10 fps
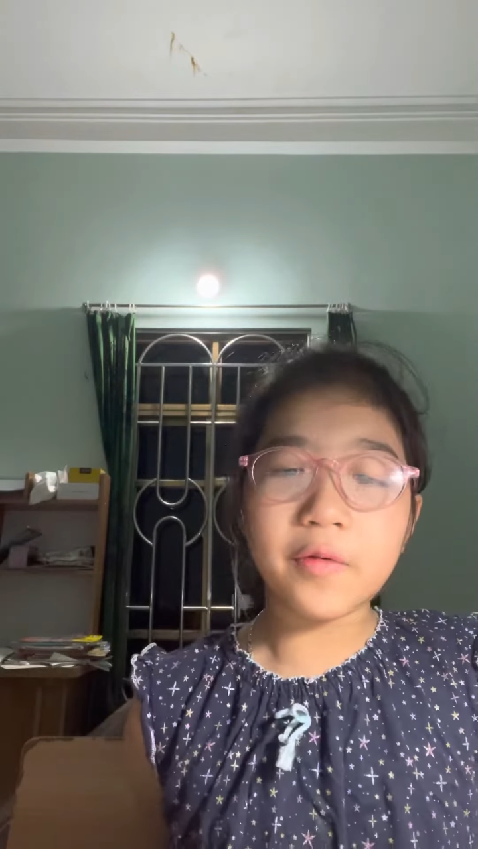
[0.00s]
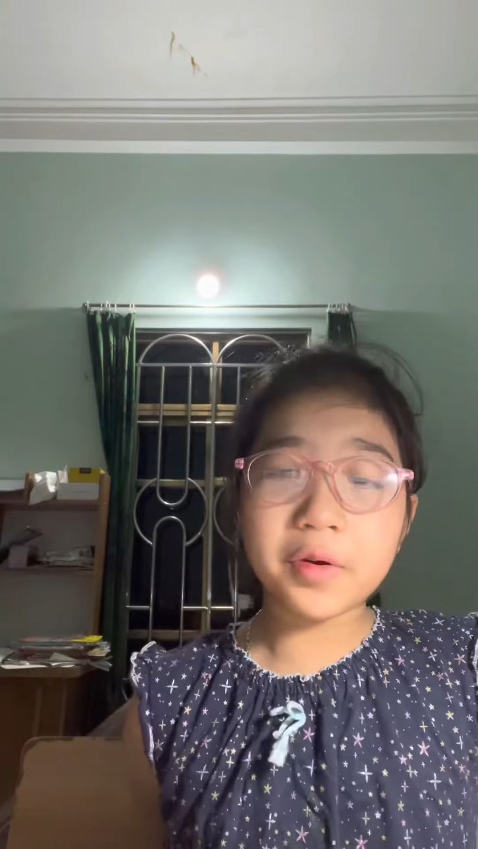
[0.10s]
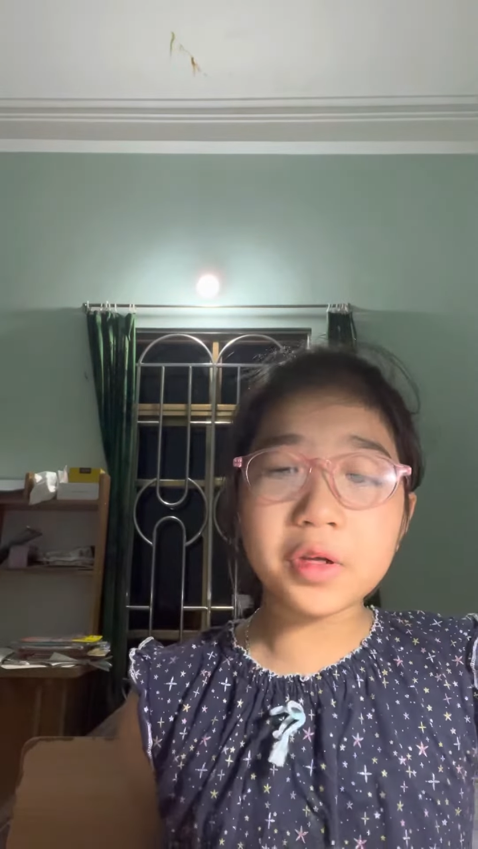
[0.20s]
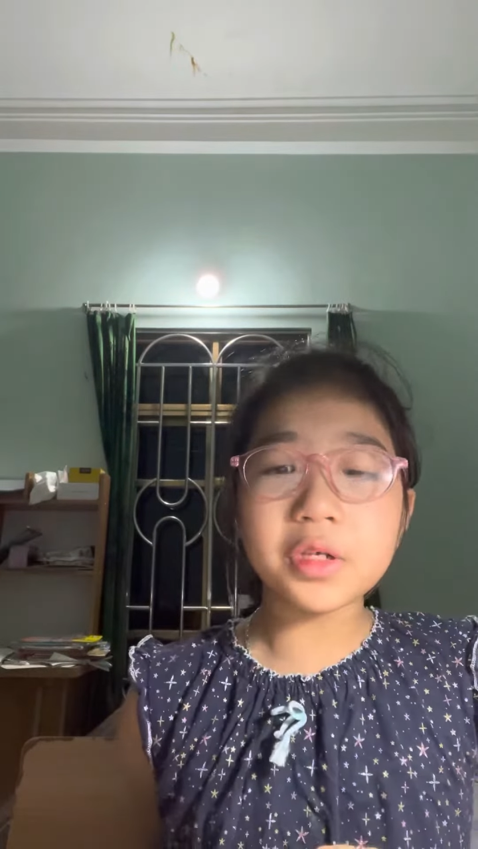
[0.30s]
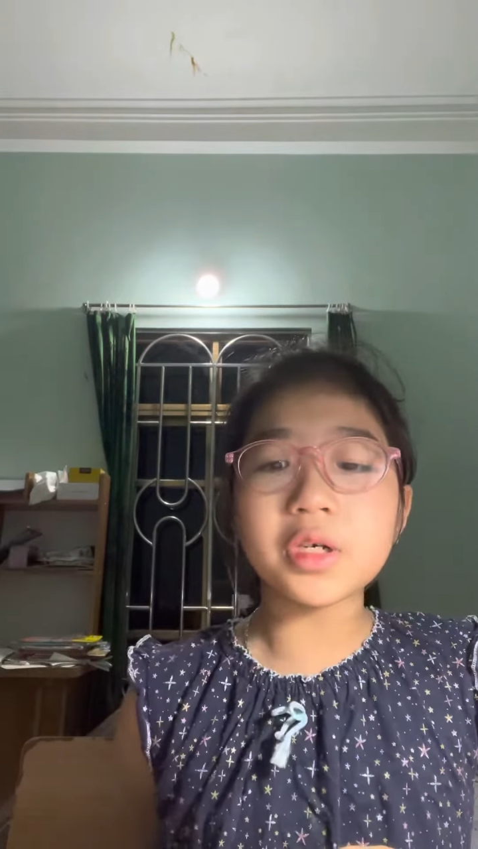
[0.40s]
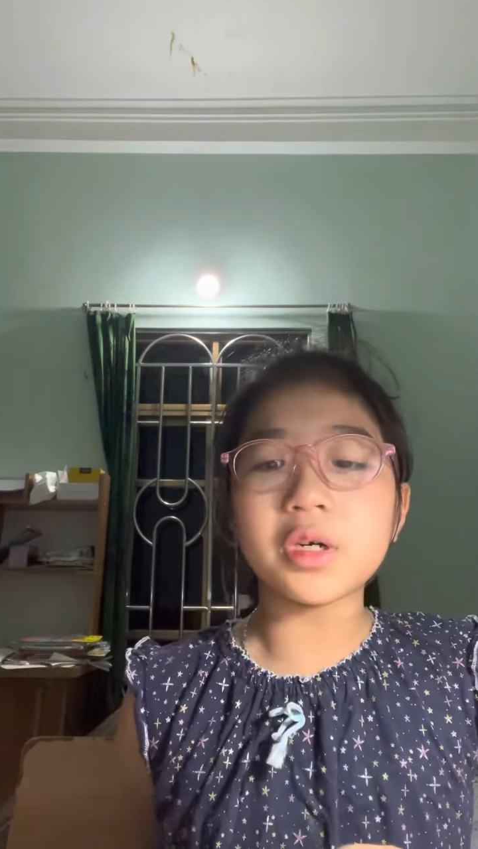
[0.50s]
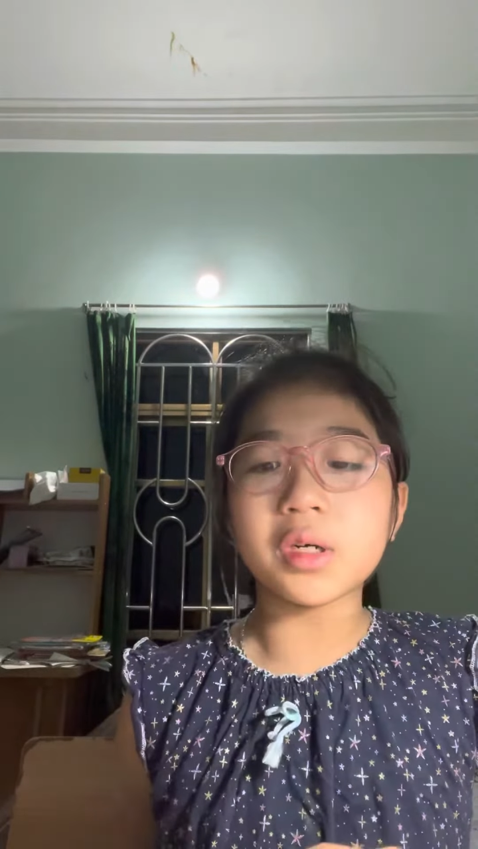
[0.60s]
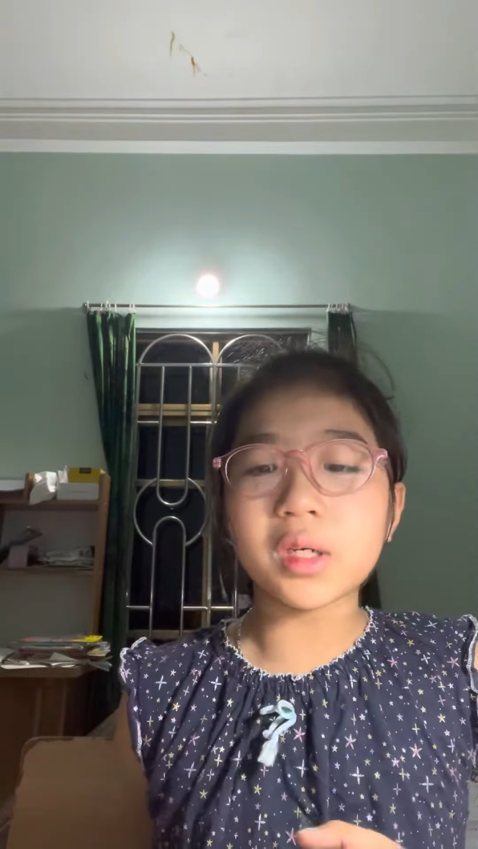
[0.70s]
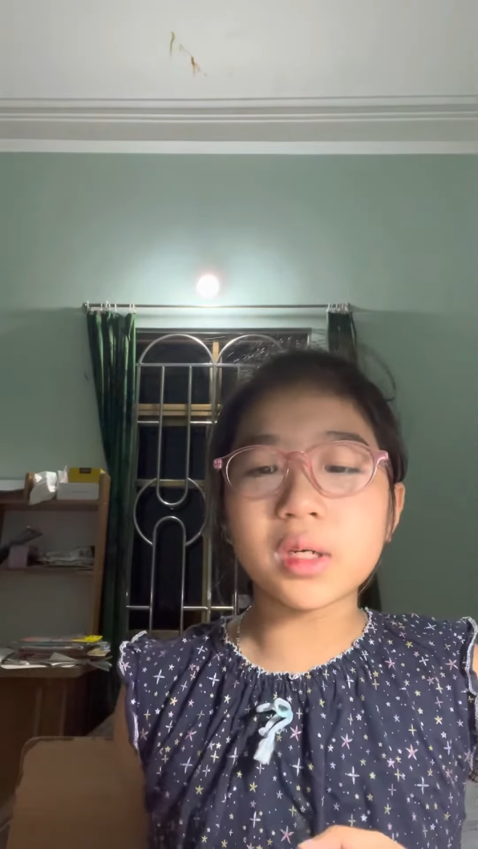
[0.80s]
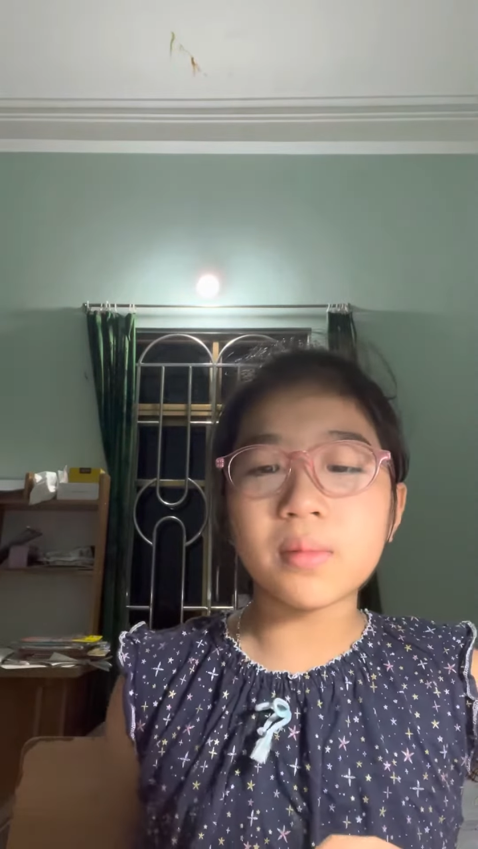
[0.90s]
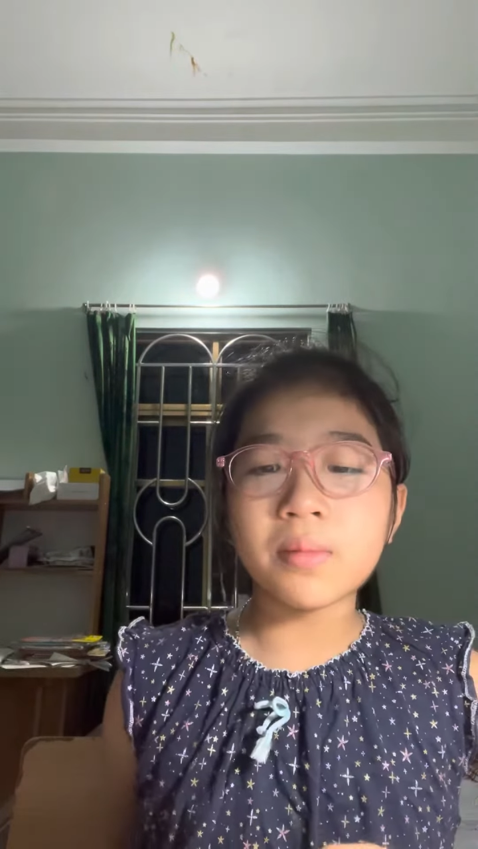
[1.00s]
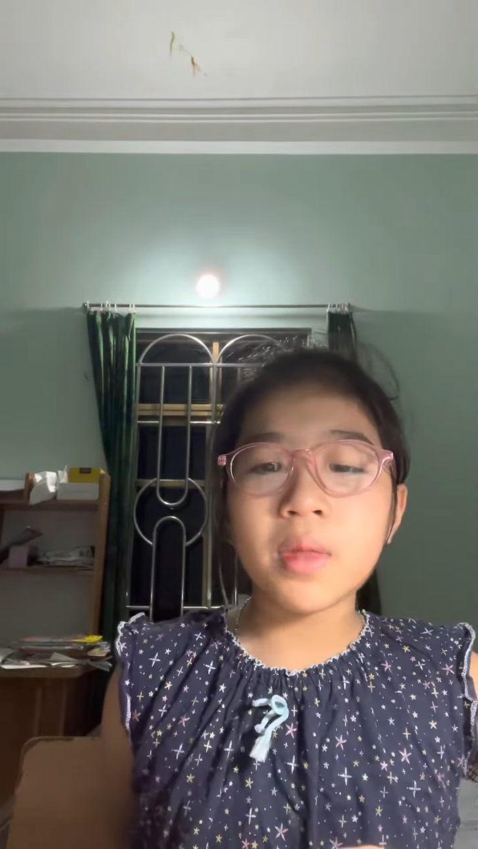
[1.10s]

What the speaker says: photos.